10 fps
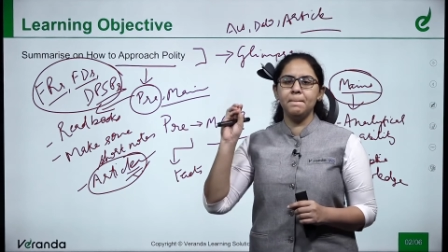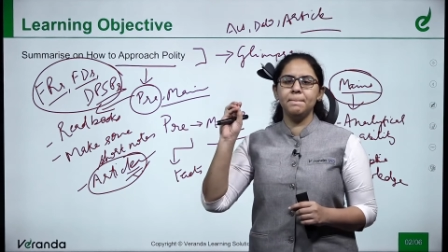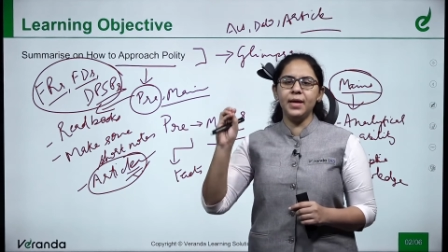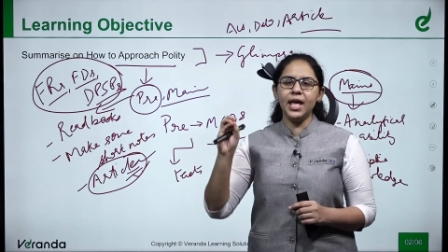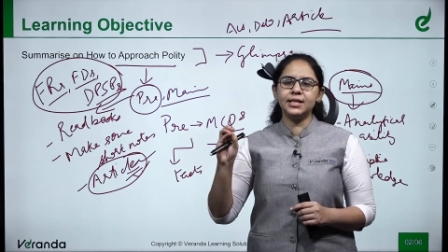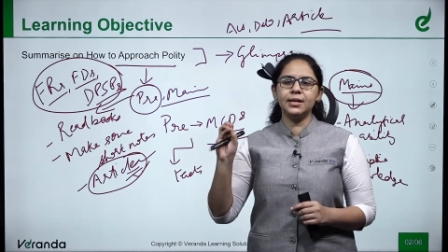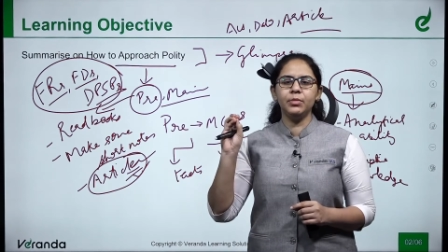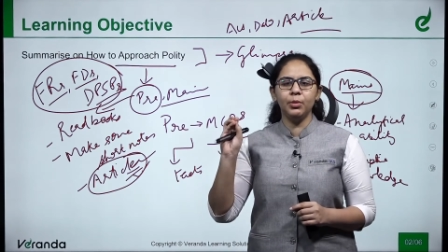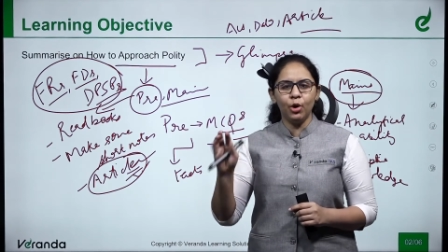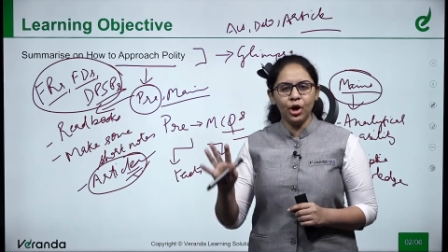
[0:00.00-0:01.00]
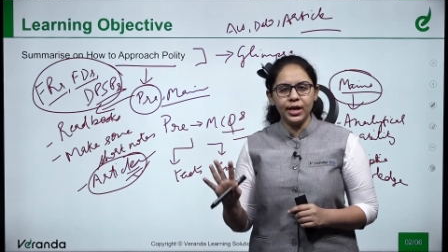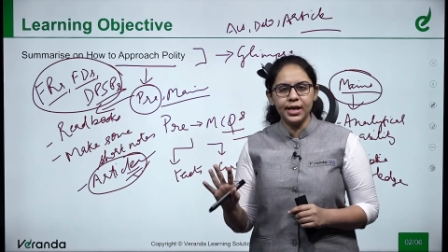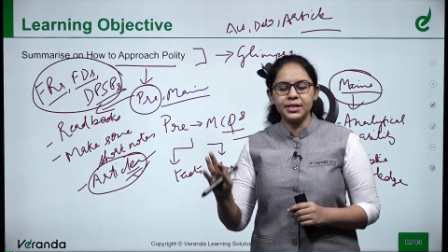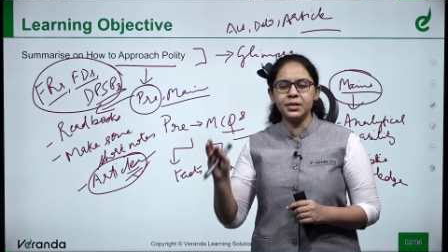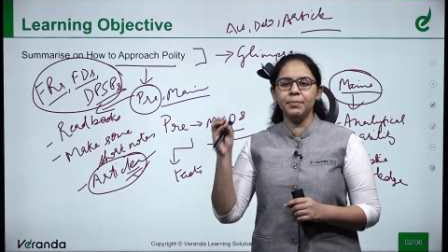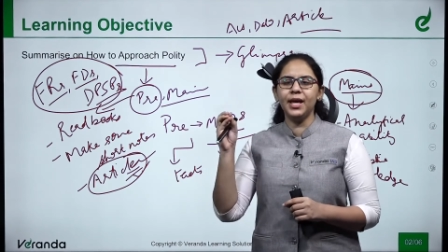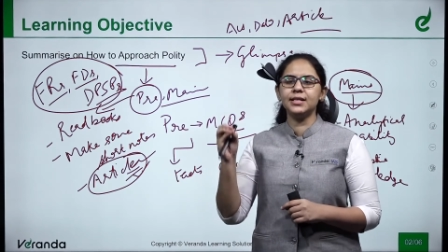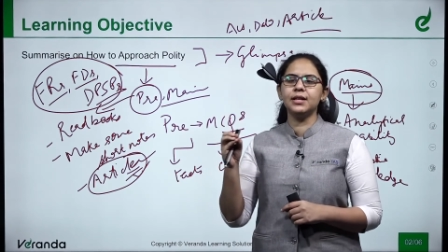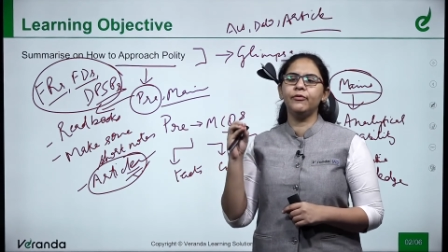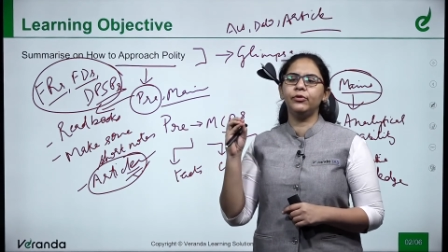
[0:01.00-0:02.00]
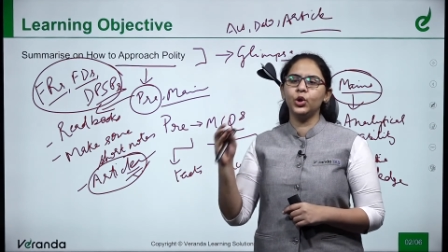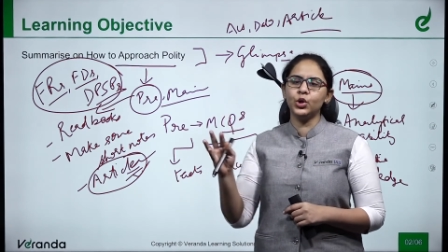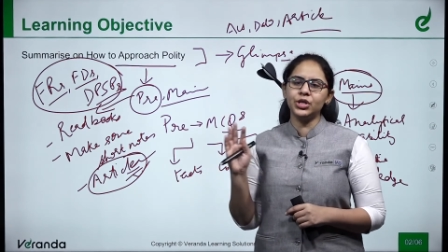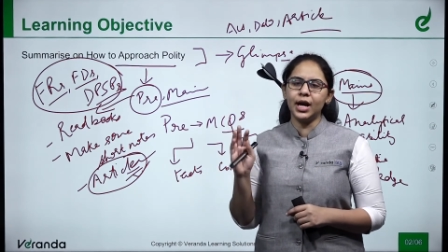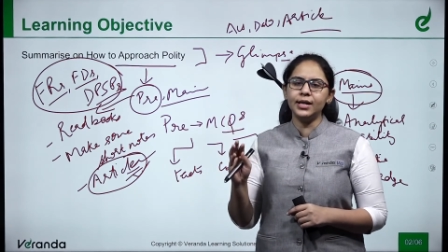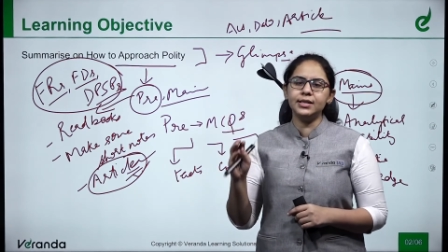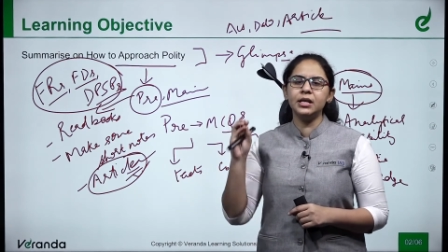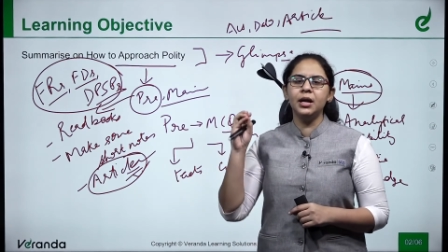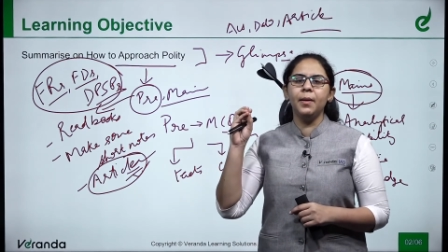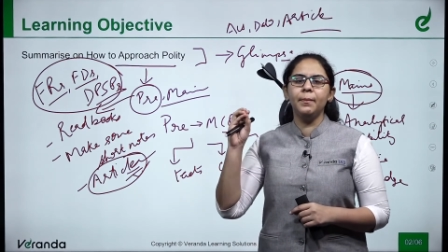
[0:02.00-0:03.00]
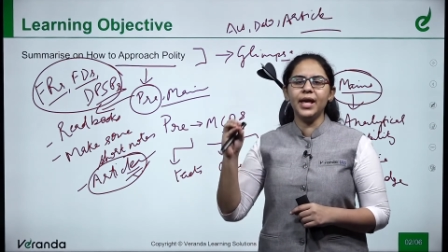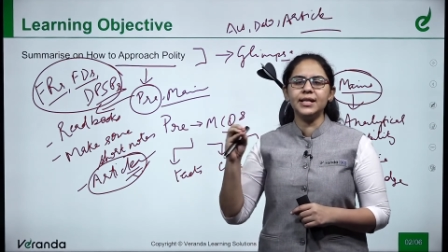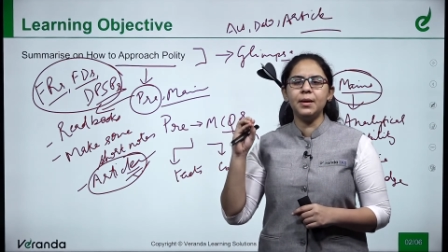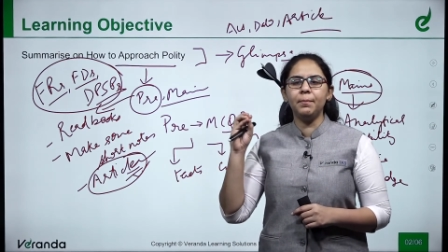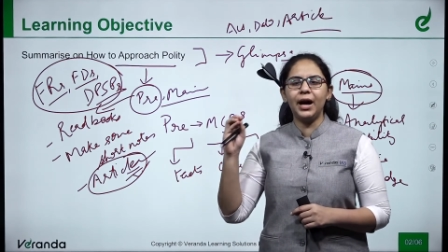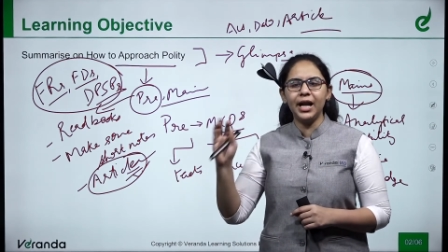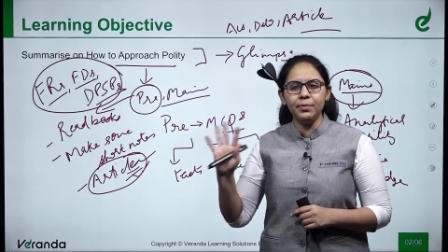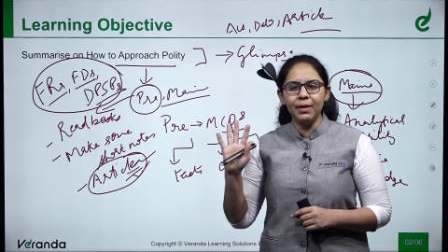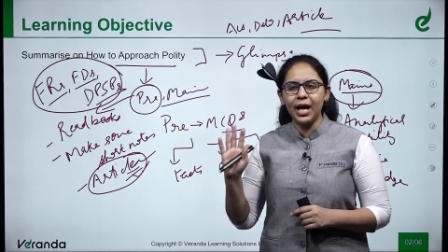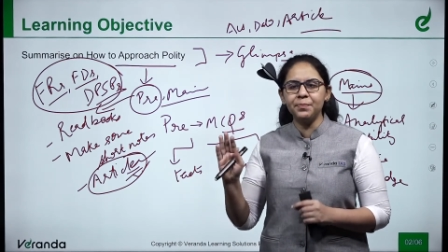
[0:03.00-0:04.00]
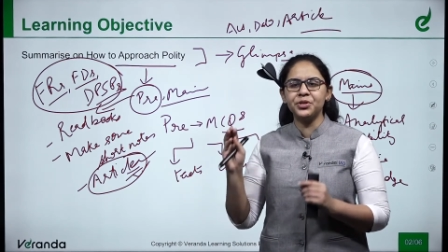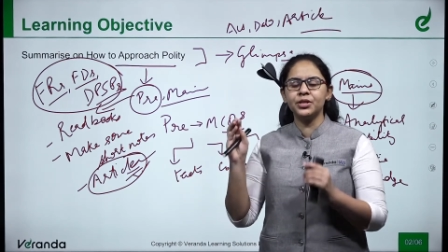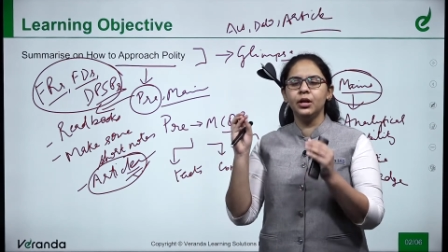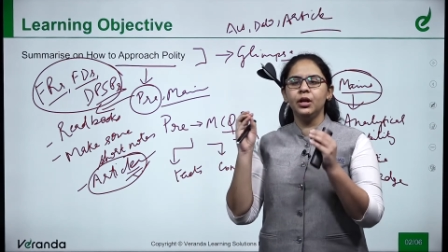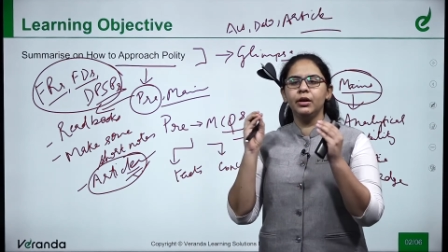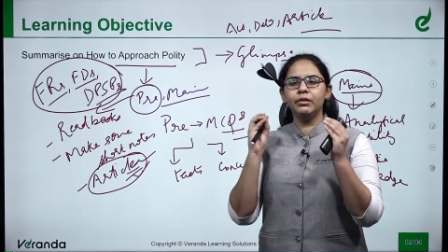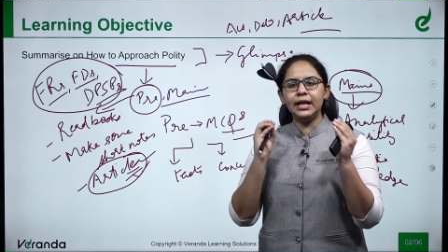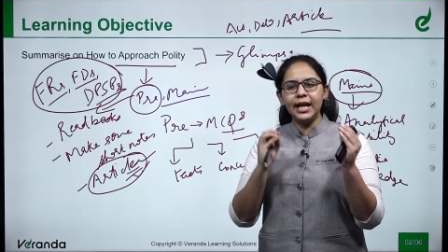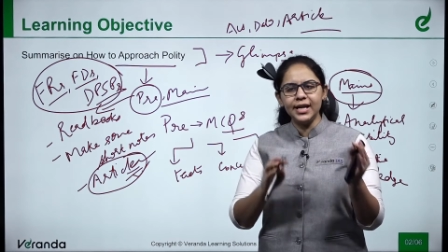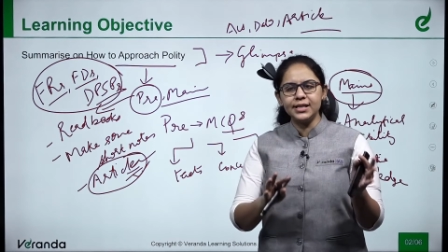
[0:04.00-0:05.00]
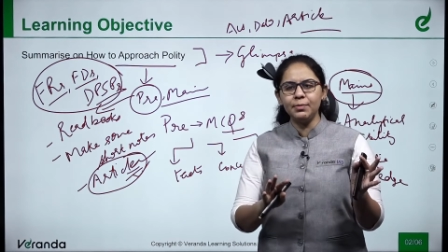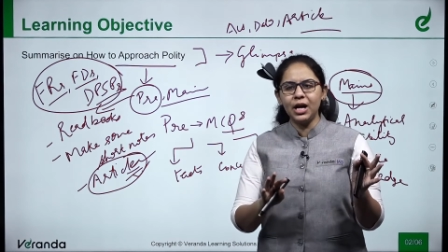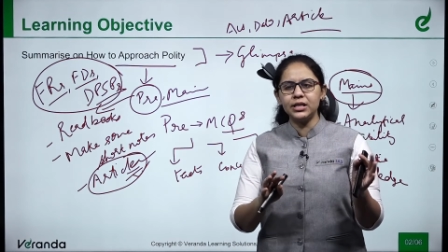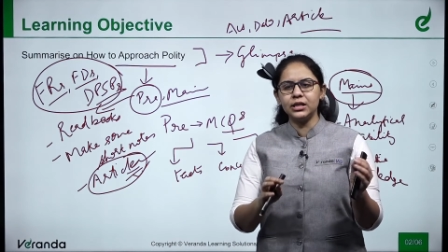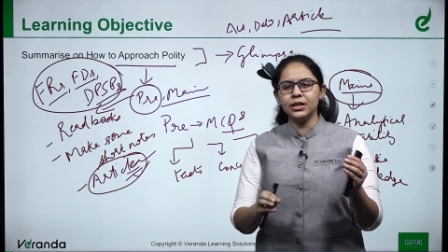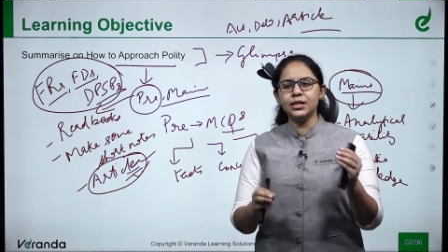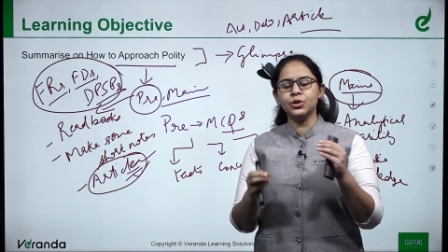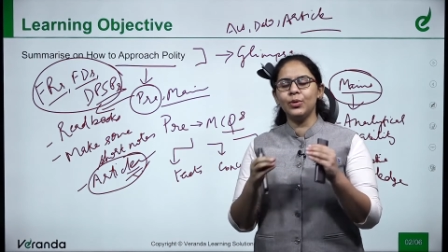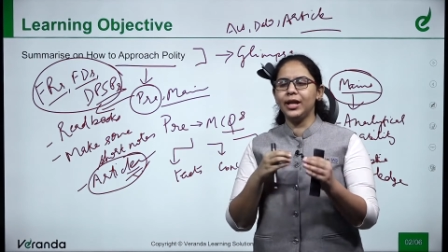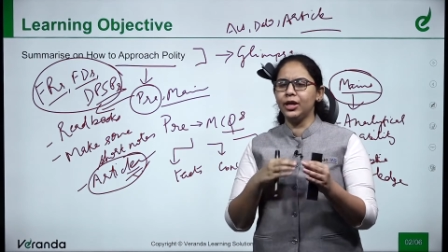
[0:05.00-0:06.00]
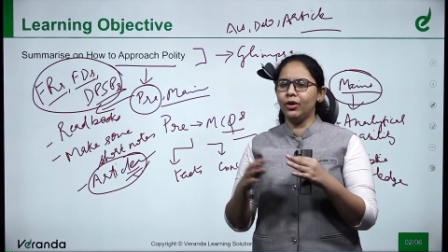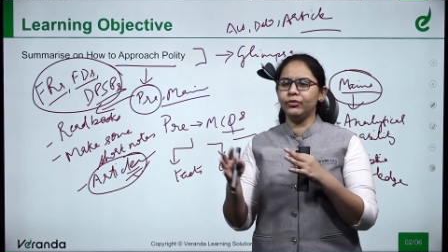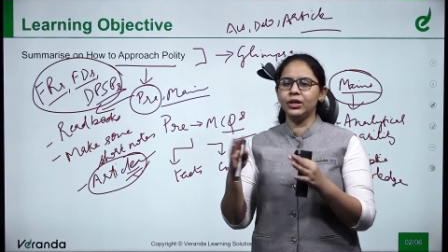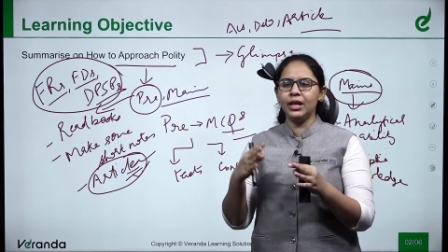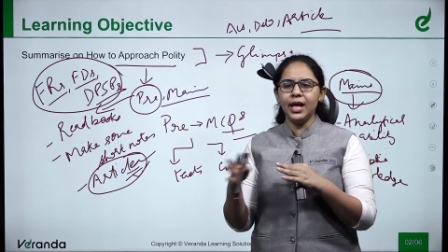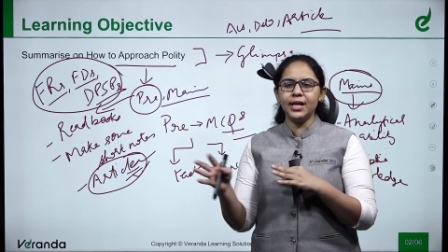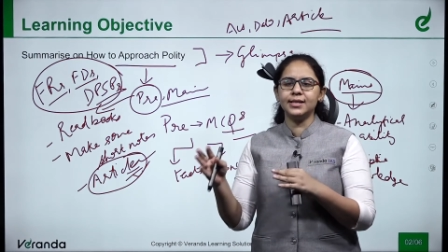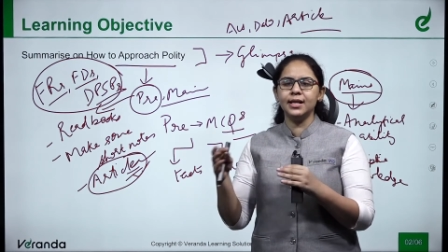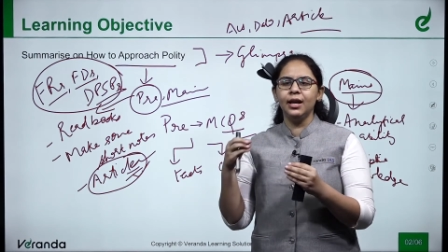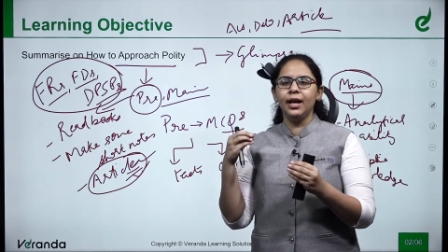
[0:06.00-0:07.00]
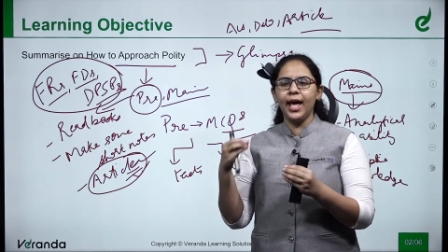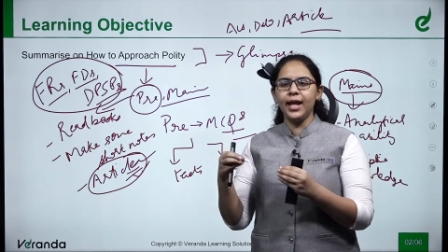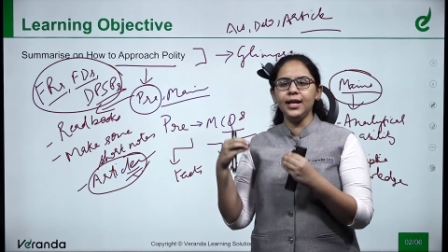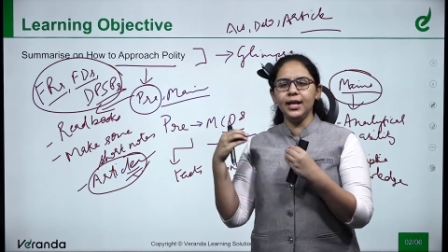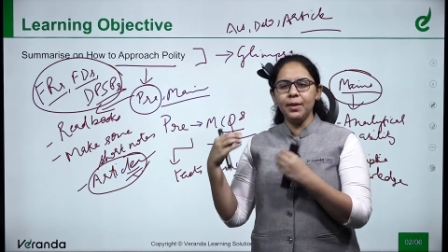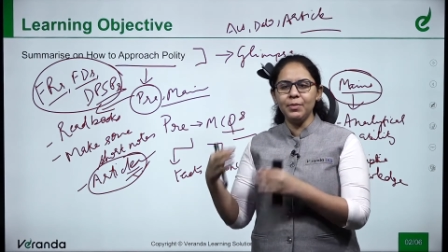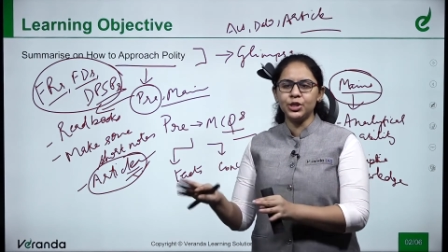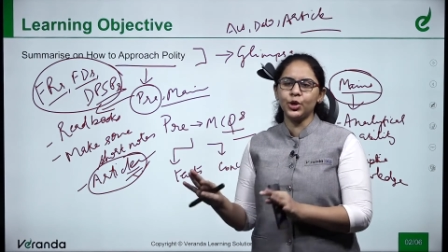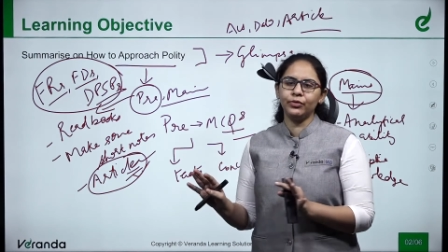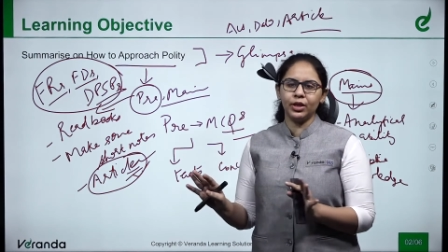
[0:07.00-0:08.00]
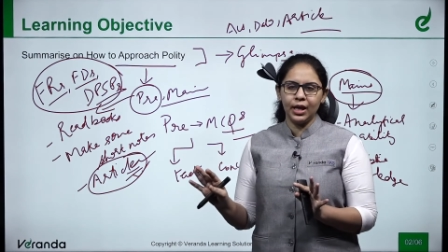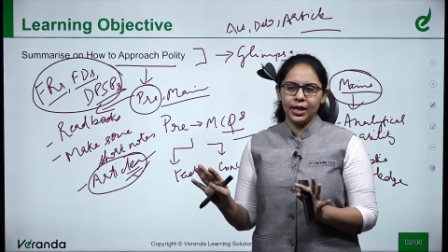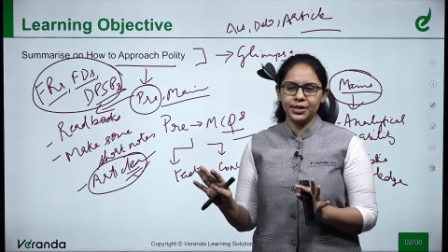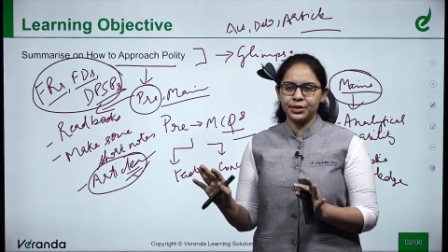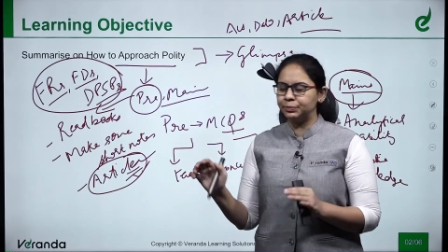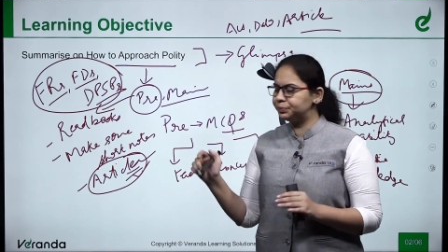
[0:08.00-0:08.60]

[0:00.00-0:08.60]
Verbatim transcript: Make some mnemonics, make some flowcharts, make some mind maps, relate some articles to any of the things, any lamest of the things.